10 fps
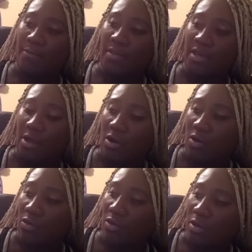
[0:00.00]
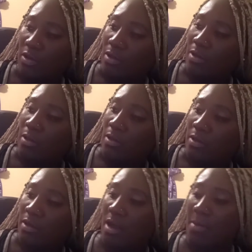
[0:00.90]
you know,
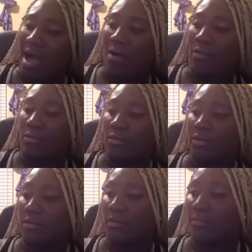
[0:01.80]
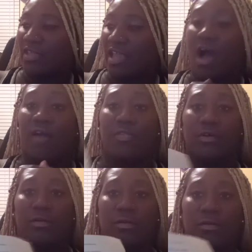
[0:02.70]
about the author,